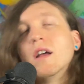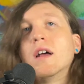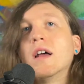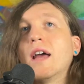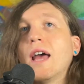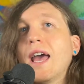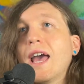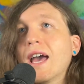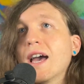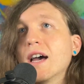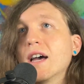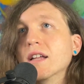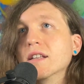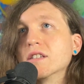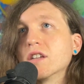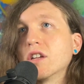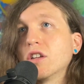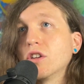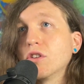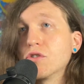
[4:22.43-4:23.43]

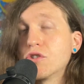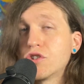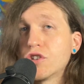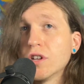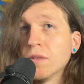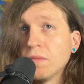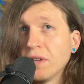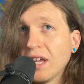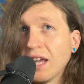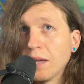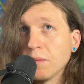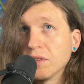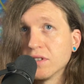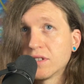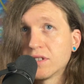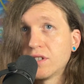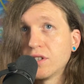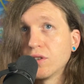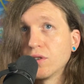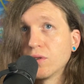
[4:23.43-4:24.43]
And you should be able
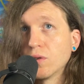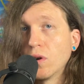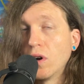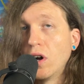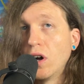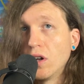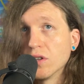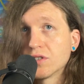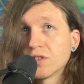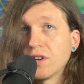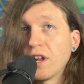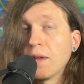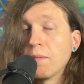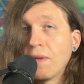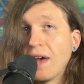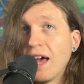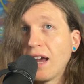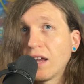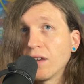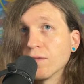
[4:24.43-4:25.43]
to alternate
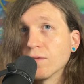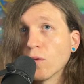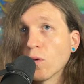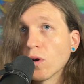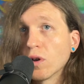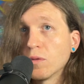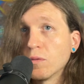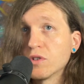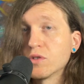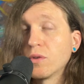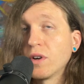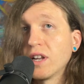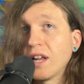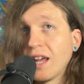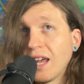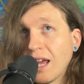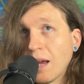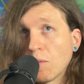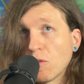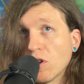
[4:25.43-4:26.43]
back and forth between a
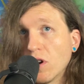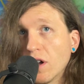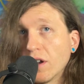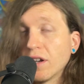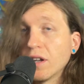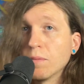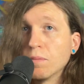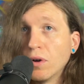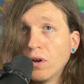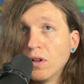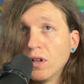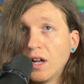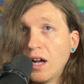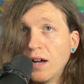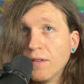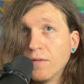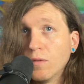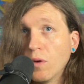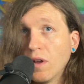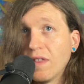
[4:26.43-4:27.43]
hammer-on and a
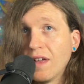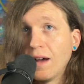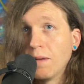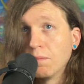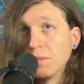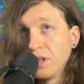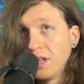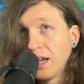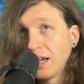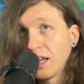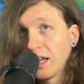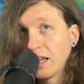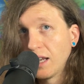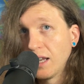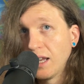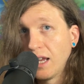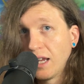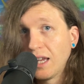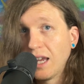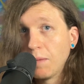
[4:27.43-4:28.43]
pull-off without plucking
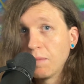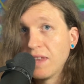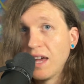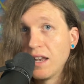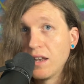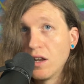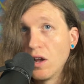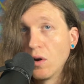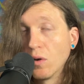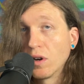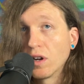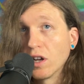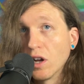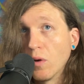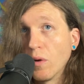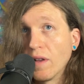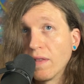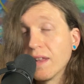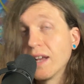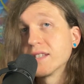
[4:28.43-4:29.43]
and keep that note
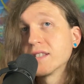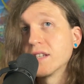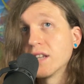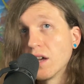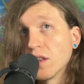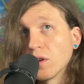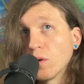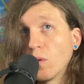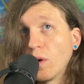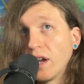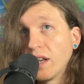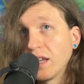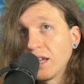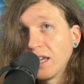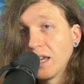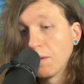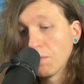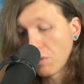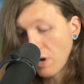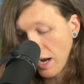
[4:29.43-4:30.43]
going. That's another way to
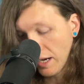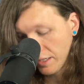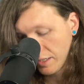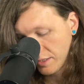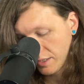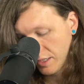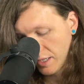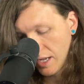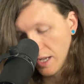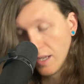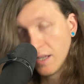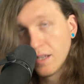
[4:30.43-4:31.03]
keep practicing that.